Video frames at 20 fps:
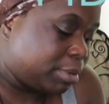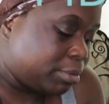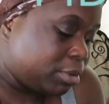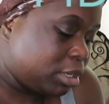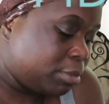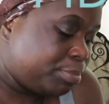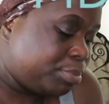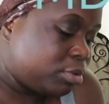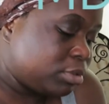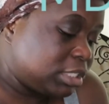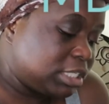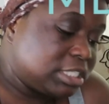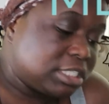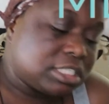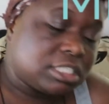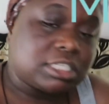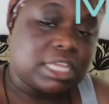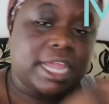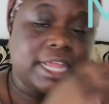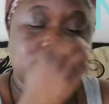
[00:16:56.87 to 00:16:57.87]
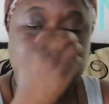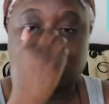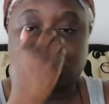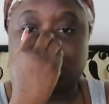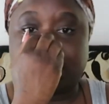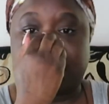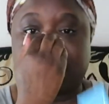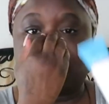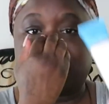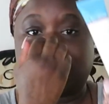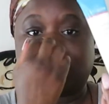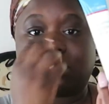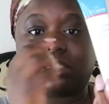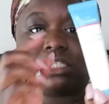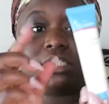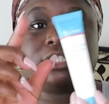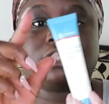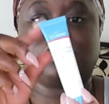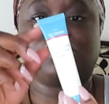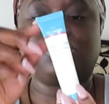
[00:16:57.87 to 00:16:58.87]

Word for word: I'm gonna put these aside and talk about this. This is